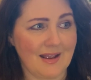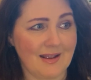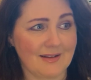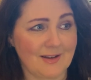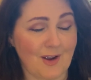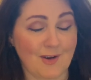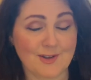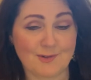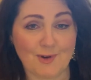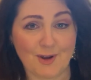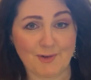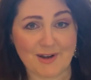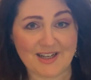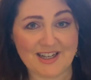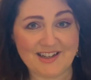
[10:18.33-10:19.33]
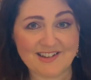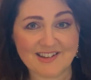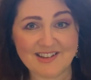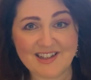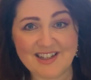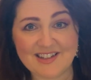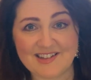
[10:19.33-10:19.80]
goes right around
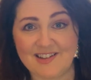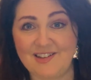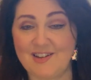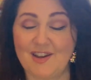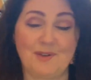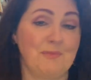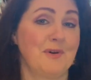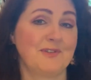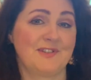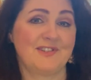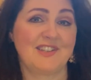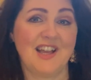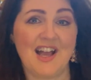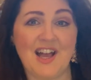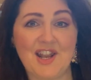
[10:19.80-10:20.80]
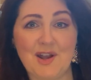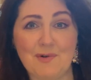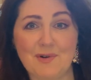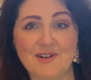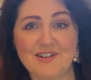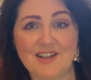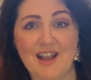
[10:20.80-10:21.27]
Italy, so you go to Positano
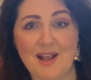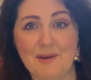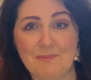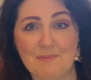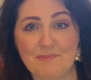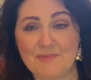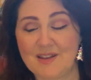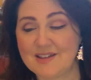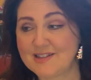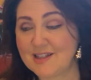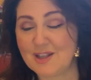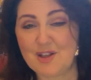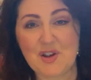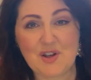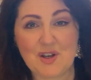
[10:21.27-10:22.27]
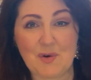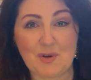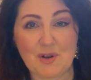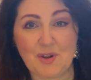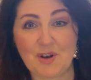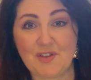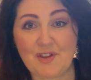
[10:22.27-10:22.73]
and Salerno
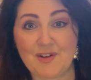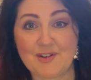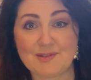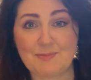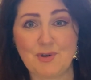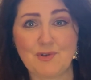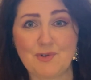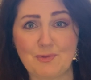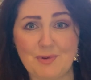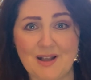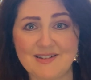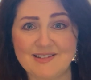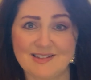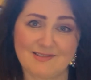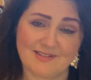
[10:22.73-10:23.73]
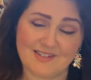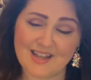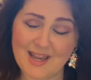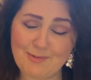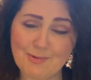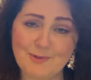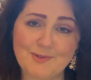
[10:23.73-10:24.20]
and a lot of those beautiful places in
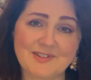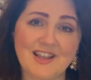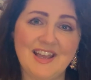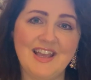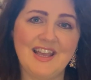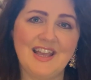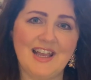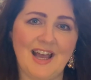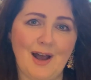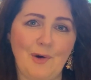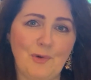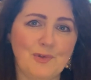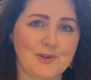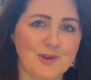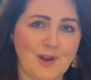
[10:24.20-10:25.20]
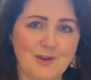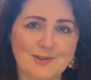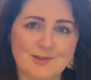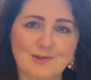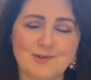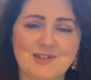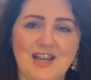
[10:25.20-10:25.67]
Naples, all the
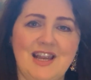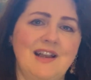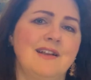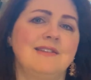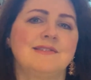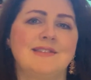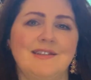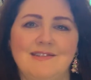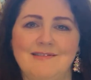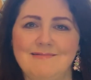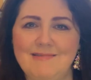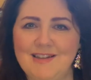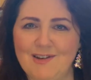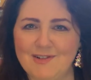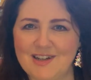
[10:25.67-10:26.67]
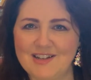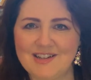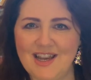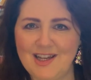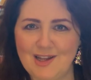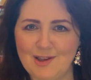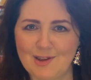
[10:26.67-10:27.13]
coastal towns, and it can
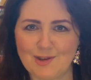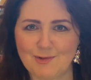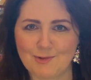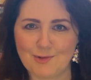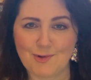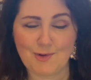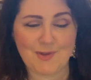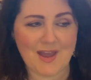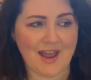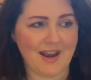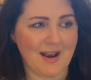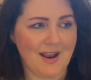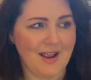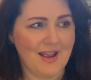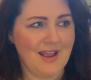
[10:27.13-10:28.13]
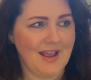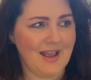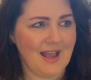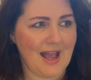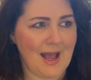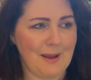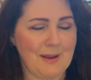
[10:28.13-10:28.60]
take you through that.
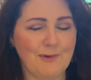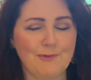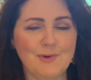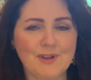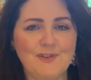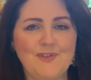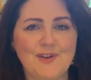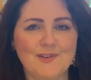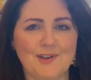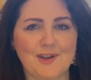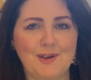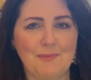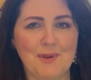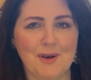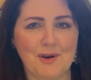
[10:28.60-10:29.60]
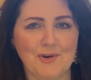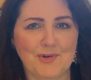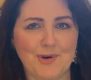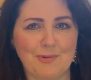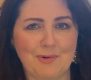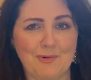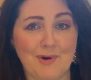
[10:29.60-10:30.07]
It really feels like you've been on a
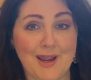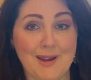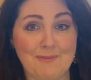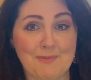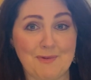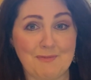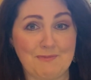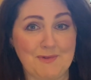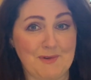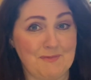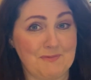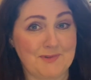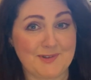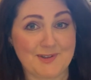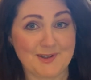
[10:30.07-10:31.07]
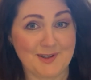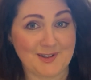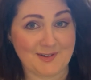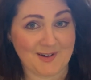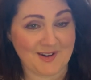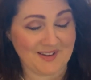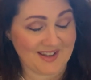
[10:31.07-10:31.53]
trip away, but you're still in
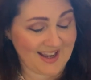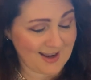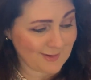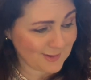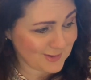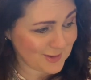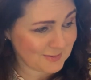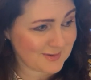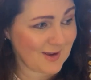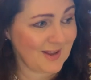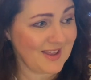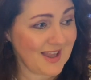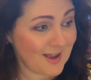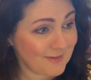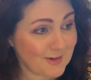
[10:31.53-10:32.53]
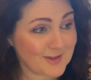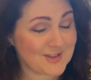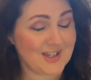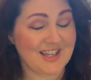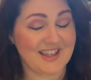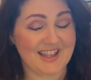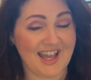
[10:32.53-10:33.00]
your own lounge room, so I love
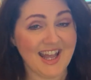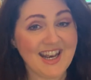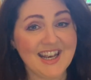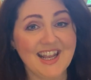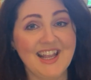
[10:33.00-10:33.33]
watching that.